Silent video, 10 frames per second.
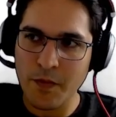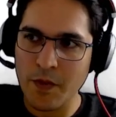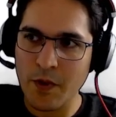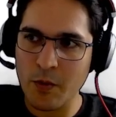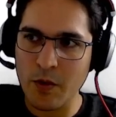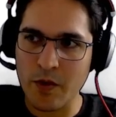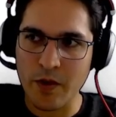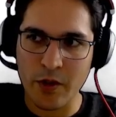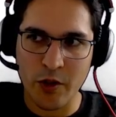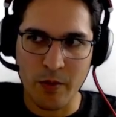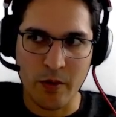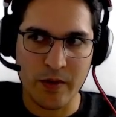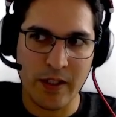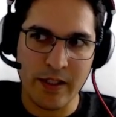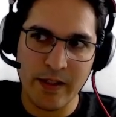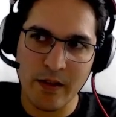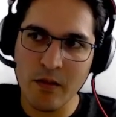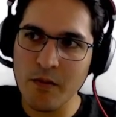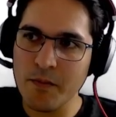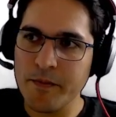Let me search about it a little.
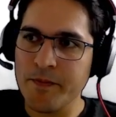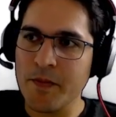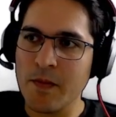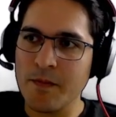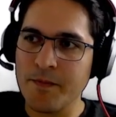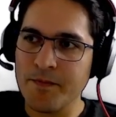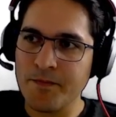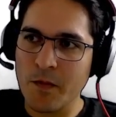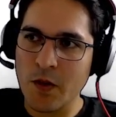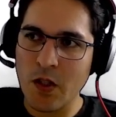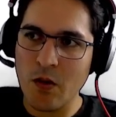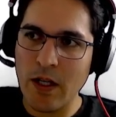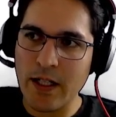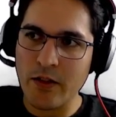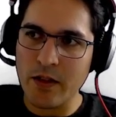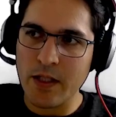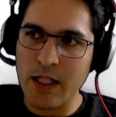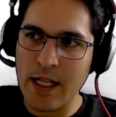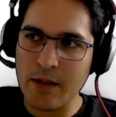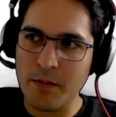So actually,
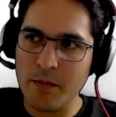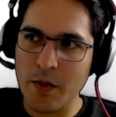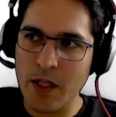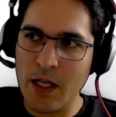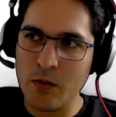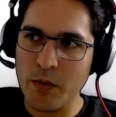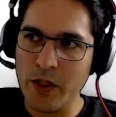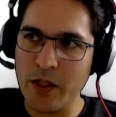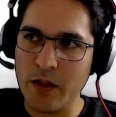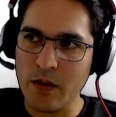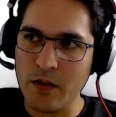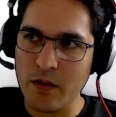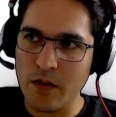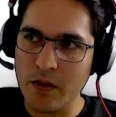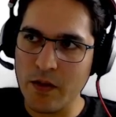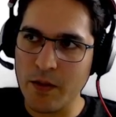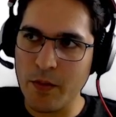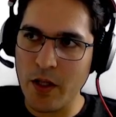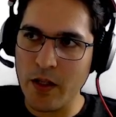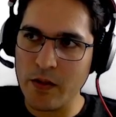Cloud Pickle is a
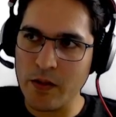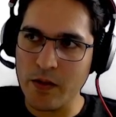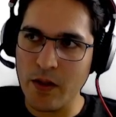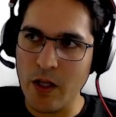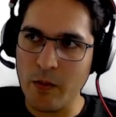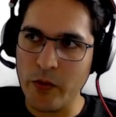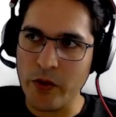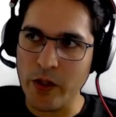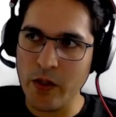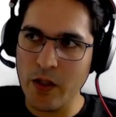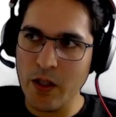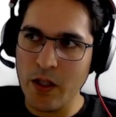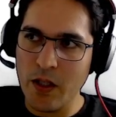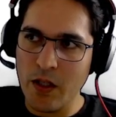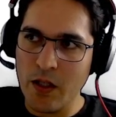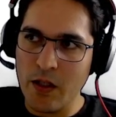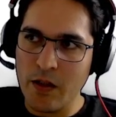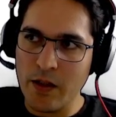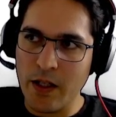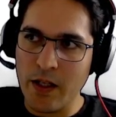Python library
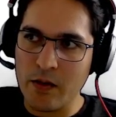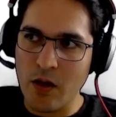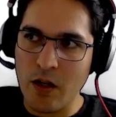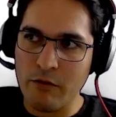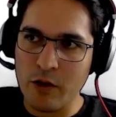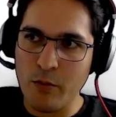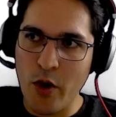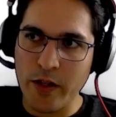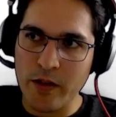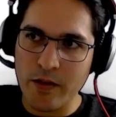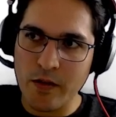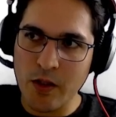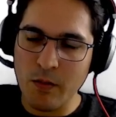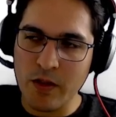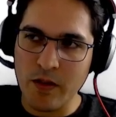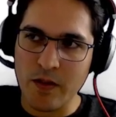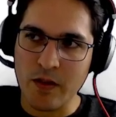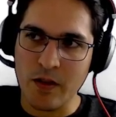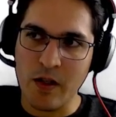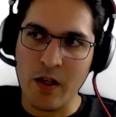that convert byte stream and
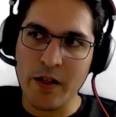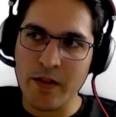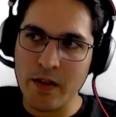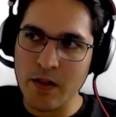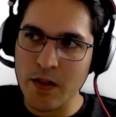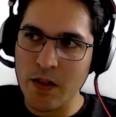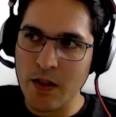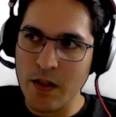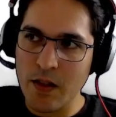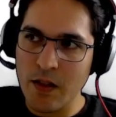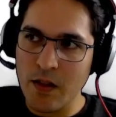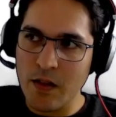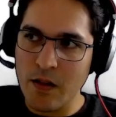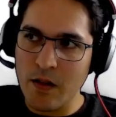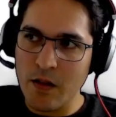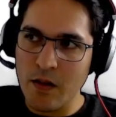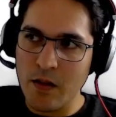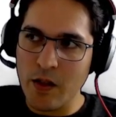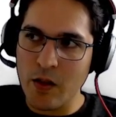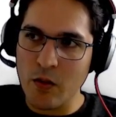deserialize it,
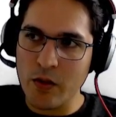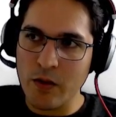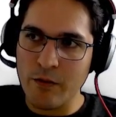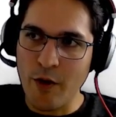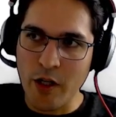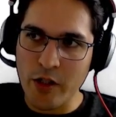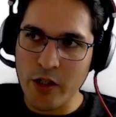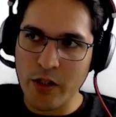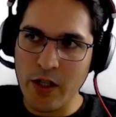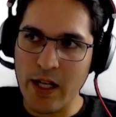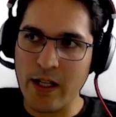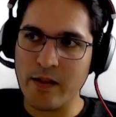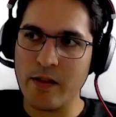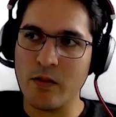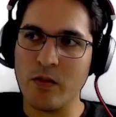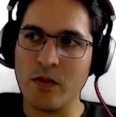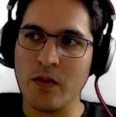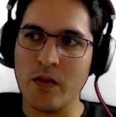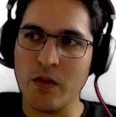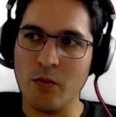including function classes or
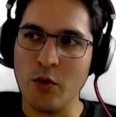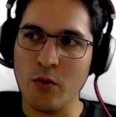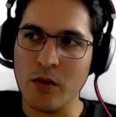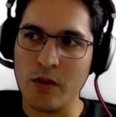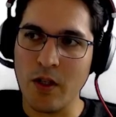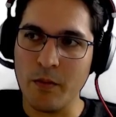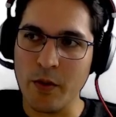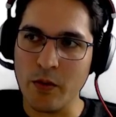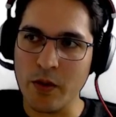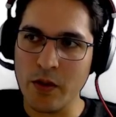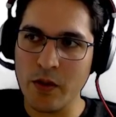distributed computing.